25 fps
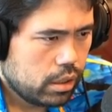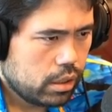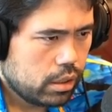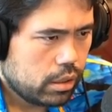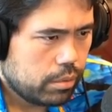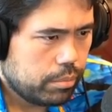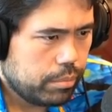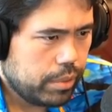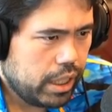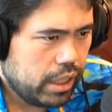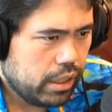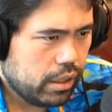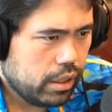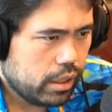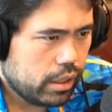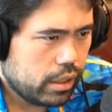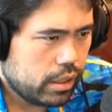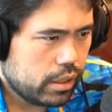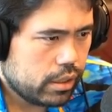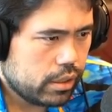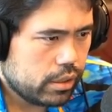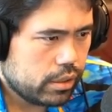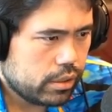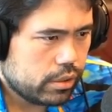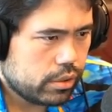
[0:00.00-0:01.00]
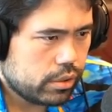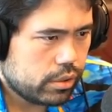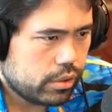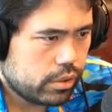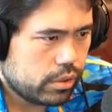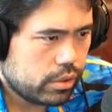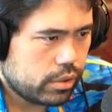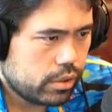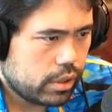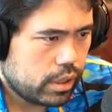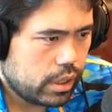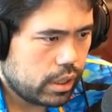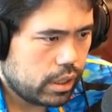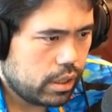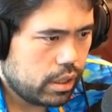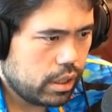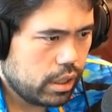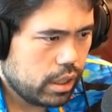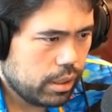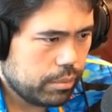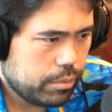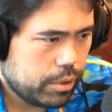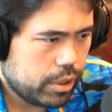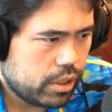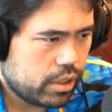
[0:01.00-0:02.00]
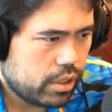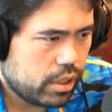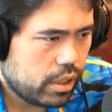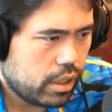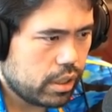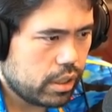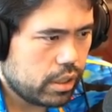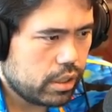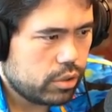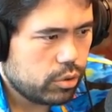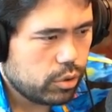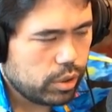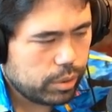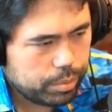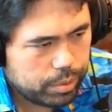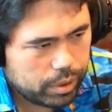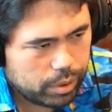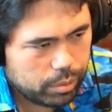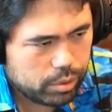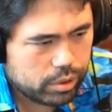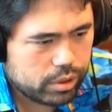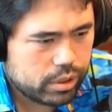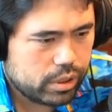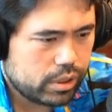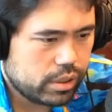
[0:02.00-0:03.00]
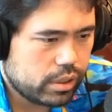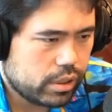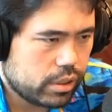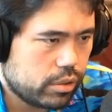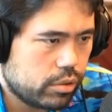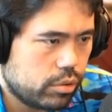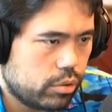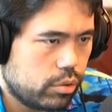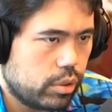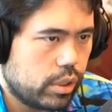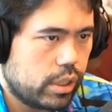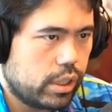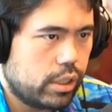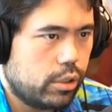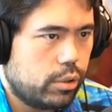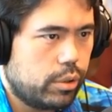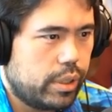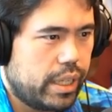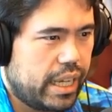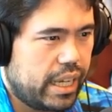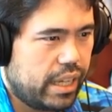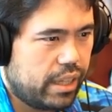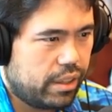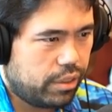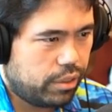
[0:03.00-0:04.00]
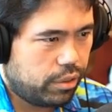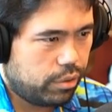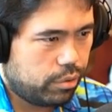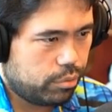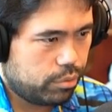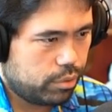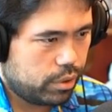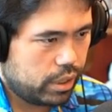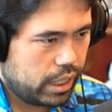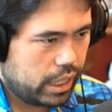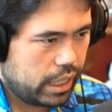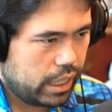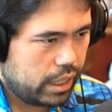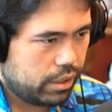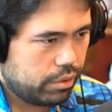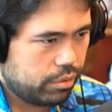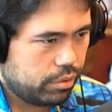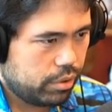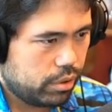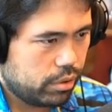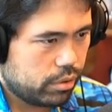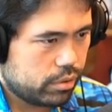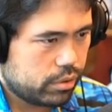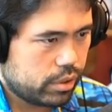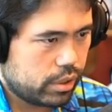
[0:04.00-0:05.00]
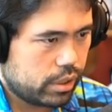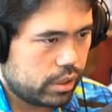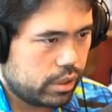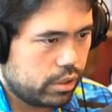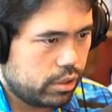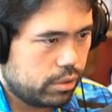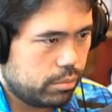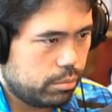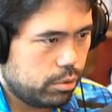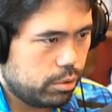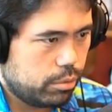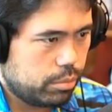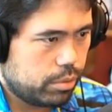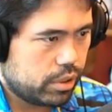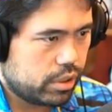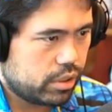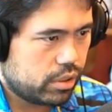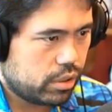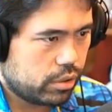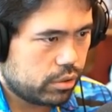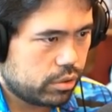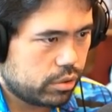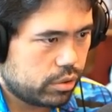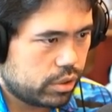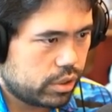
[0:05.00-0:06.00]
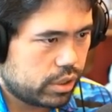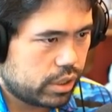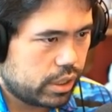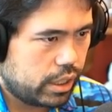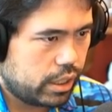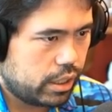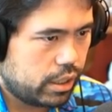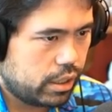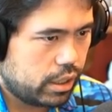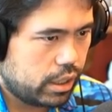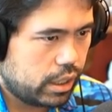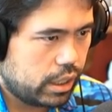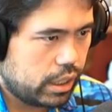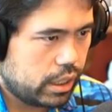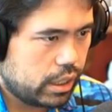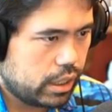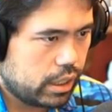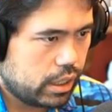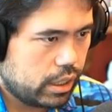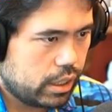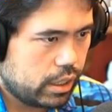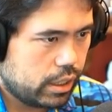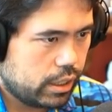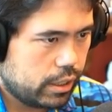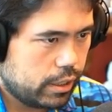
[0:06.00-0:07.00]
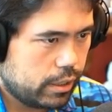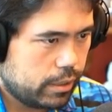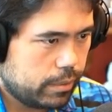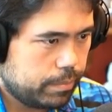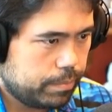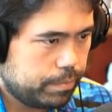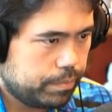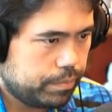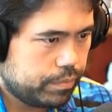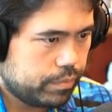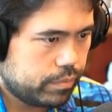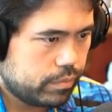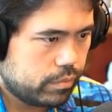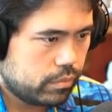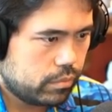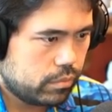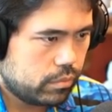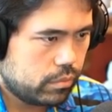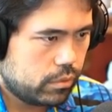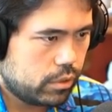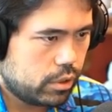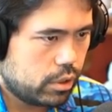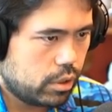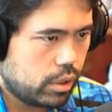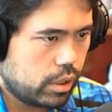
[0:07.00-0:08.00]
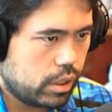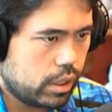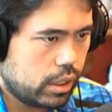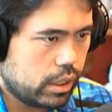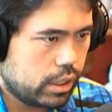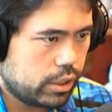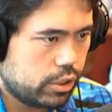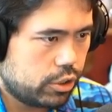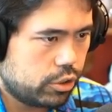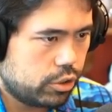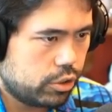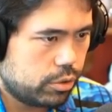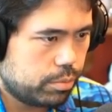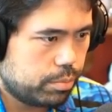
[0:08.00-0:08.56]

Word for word: main thing is I think I'm in do I play rook d6 or do I go a3 a3 looks like a good move but it's also scary um no I think I should just